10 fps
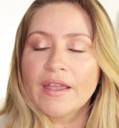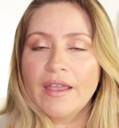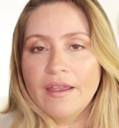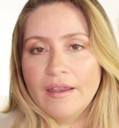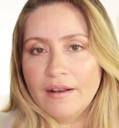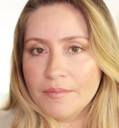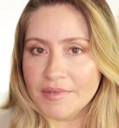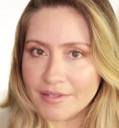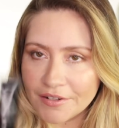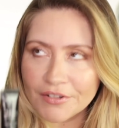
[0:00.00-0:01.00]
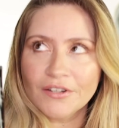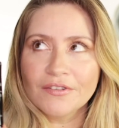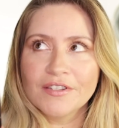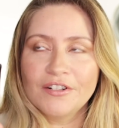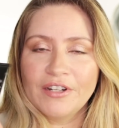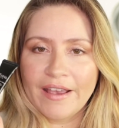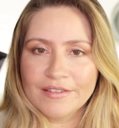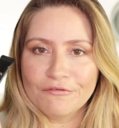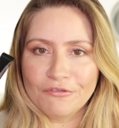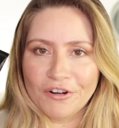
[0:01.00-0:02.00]
And I'm seriously considering
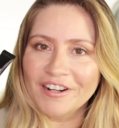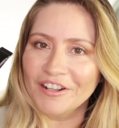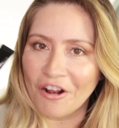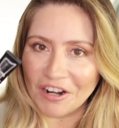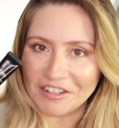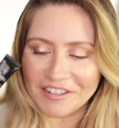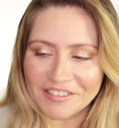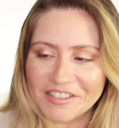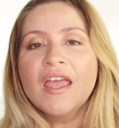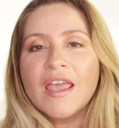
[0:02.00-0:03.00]
asking for the holidays.